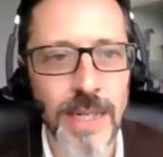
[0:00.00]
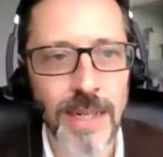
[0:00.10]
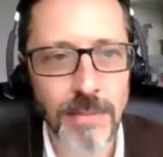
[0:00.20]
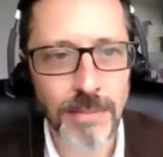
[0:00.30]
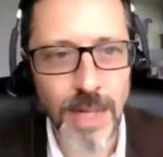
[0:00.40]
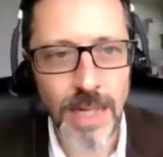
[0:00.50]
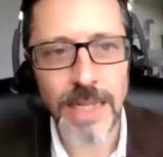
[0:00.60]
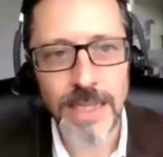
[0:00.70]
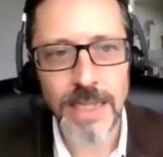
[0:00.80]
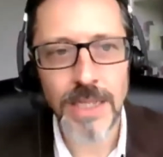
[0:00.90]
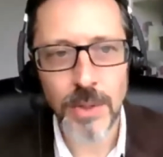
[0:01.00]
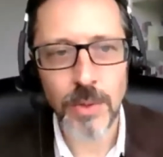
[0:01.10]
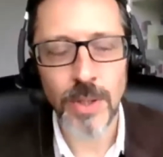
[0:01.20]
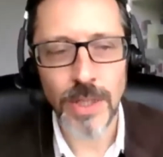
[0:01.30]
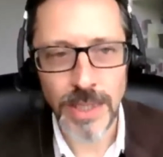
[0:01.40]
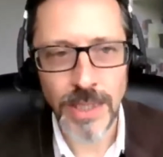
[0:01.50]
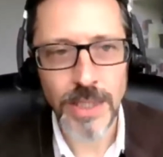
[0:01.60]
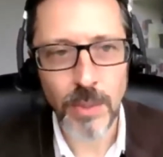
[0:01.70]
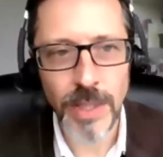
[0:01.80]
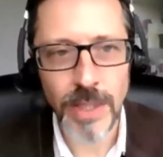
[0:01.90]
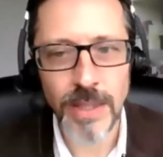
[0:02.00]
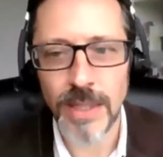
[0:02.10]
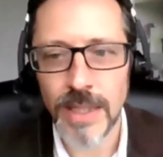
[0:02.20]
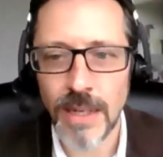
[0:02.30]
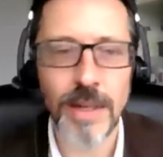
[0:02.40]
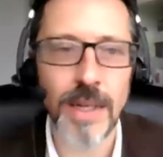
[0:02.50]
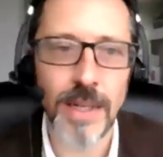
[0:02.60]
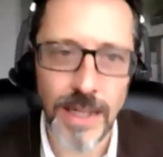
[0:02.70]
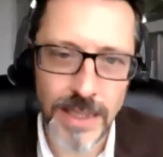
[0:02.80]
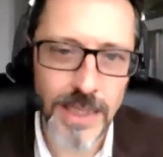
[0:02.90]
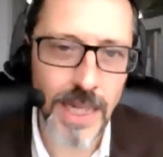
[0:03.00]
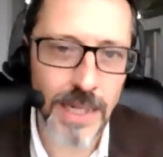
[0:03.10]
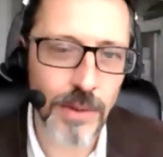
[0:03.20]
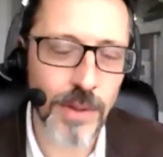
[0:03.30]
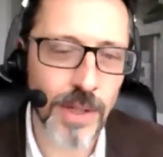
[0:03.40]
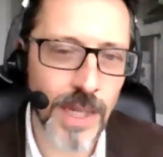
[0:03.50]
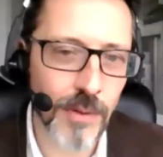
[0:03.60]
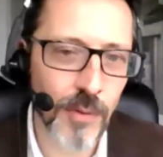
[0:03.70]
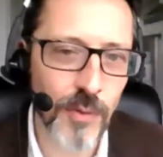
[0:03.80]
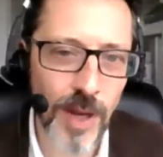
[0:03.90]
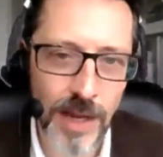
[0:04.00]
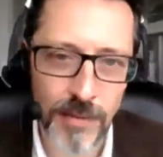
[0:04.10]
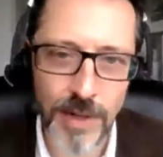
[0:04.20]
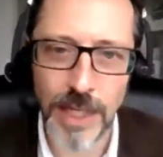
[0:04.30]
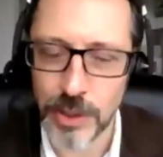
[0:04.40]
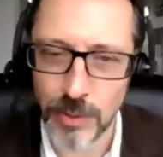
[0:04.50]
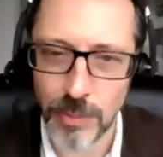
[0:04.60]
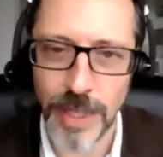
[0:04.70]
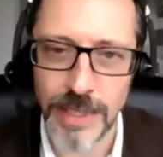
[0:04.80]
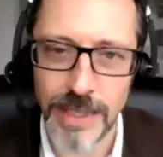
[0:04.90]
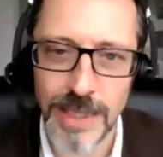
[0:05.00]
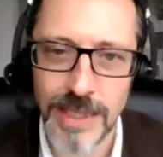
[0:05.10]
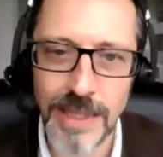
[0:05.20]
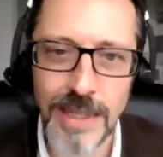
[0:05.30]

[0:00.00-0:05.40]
Alexis Sewell has asked whether Ghana and Senegal have national banks,